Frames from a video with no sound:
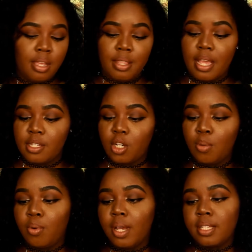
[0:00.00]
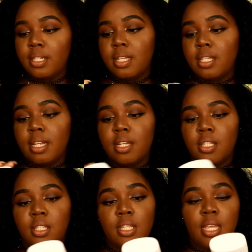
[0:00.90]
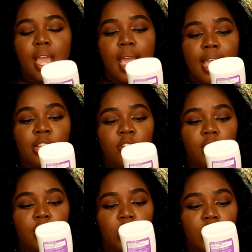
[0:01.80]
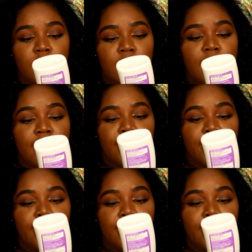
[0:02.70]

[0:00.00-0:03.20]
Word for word: And that is Herbal Essence and it's the Hydralicious